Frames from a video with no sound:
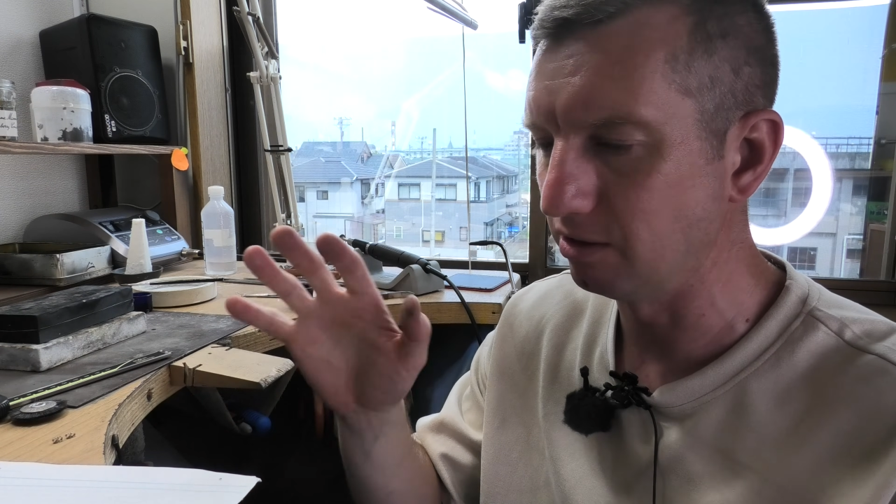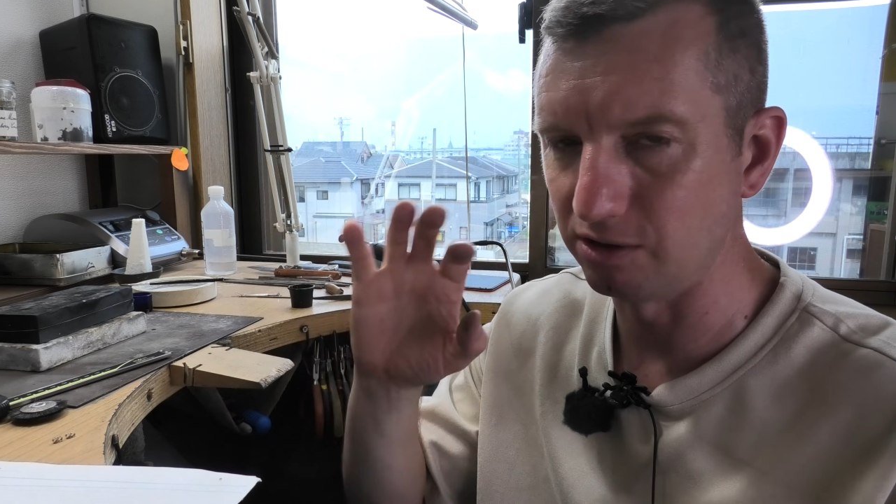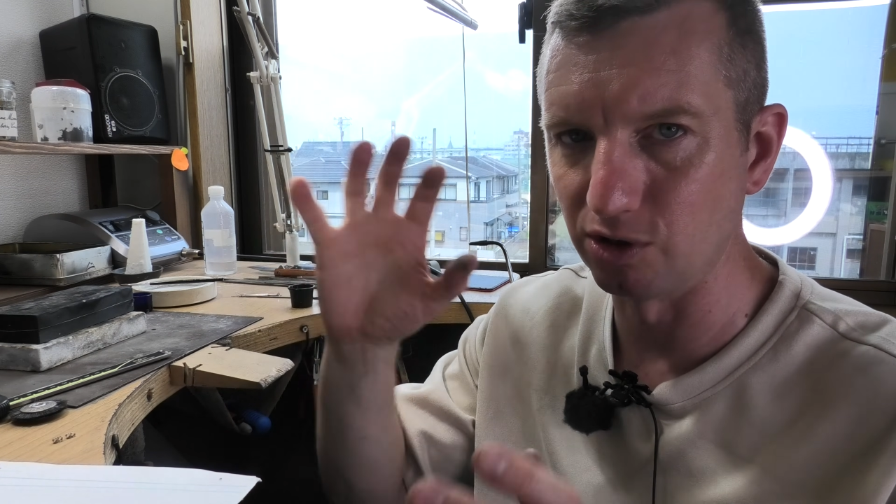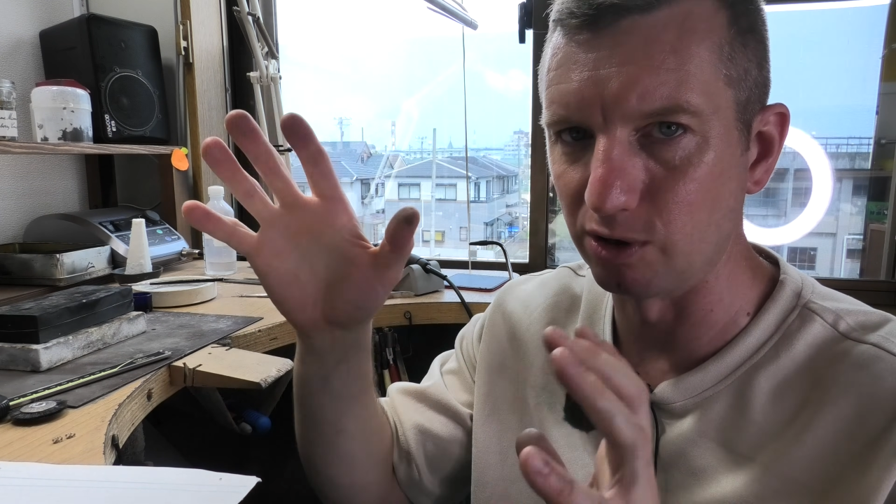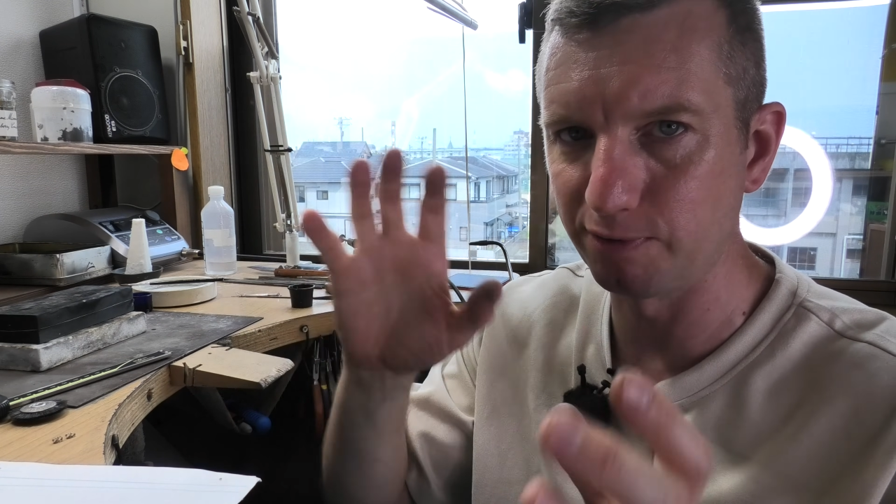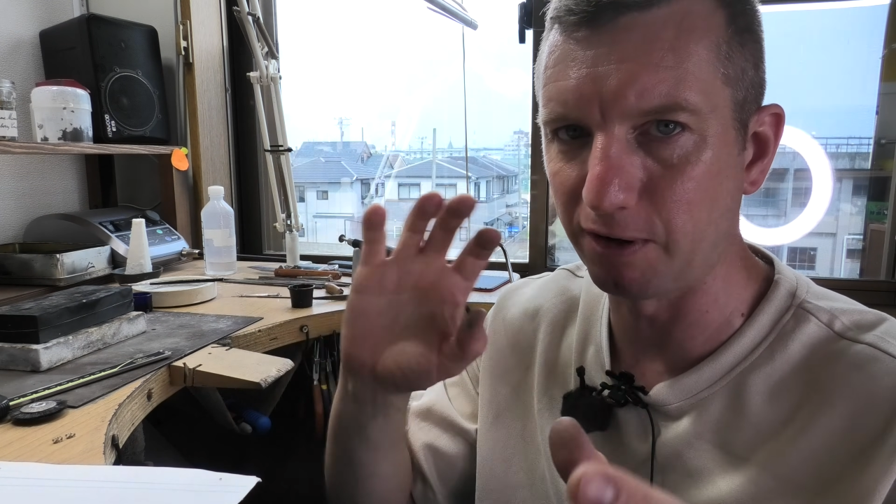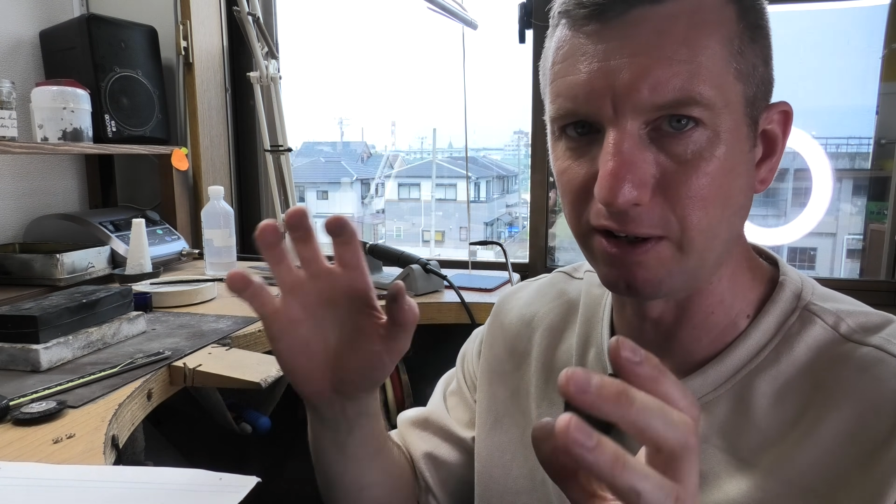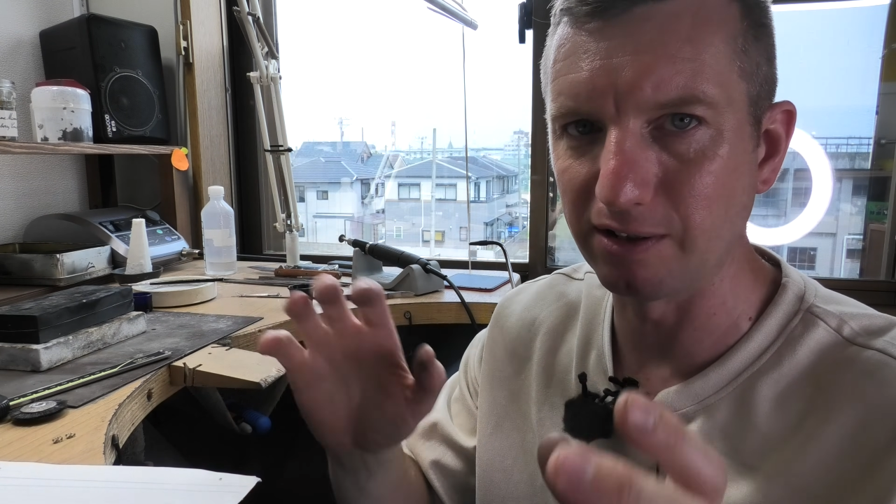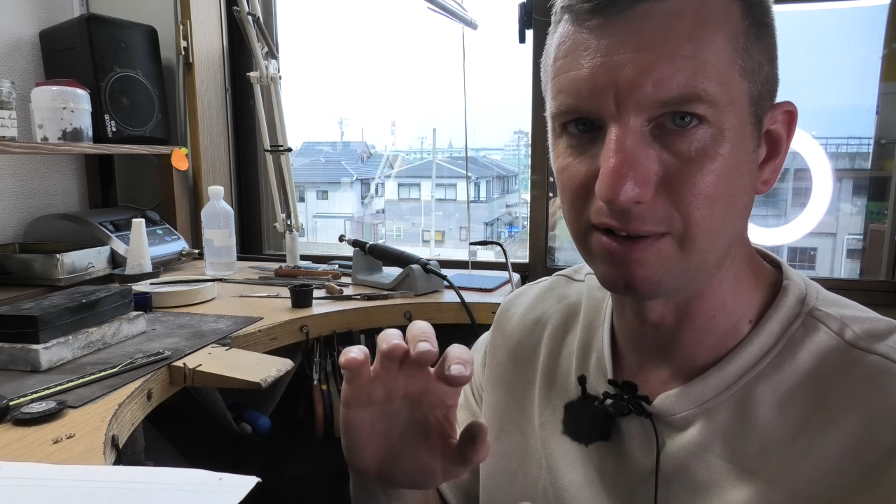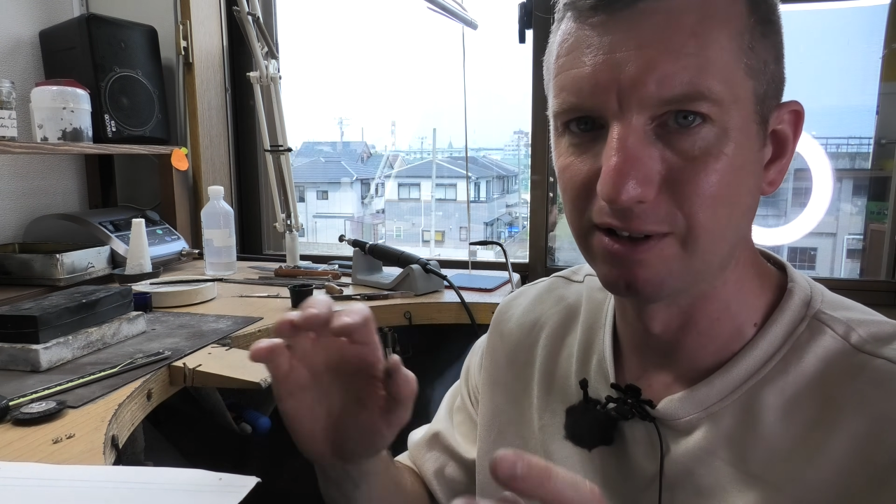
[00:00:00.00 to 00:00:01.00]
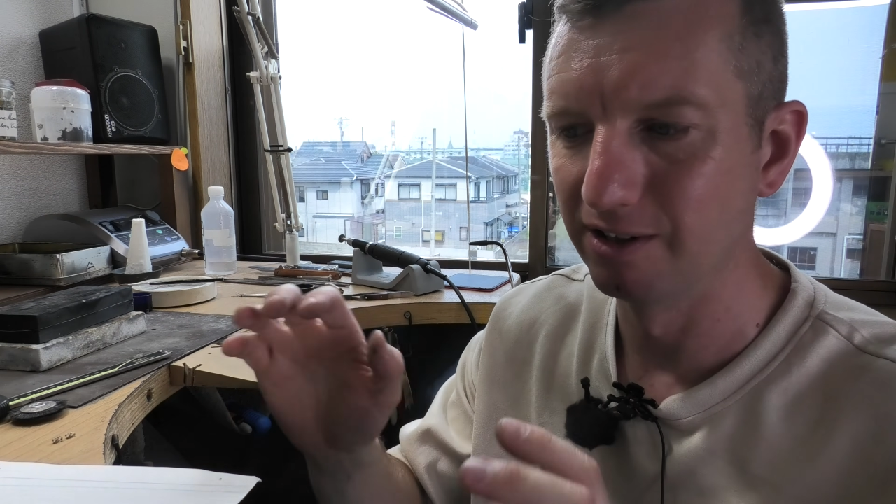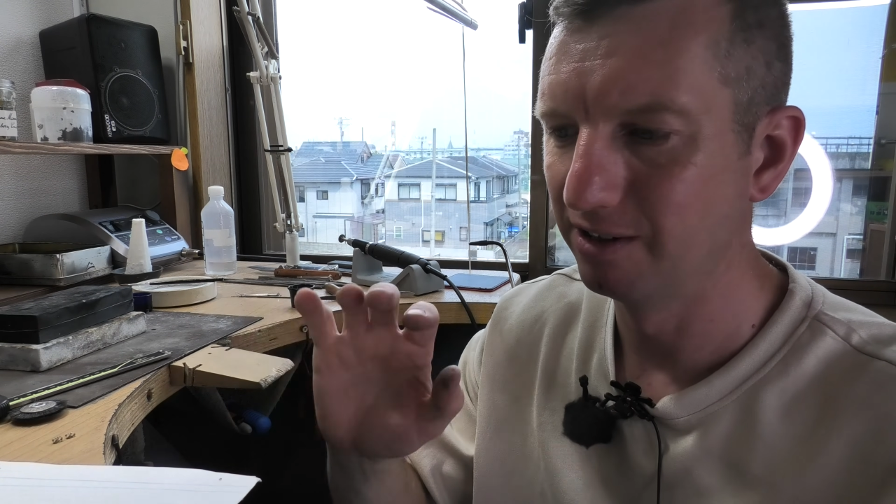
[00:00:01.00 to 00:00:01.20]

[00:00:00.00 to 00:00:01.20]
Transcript: you've got to find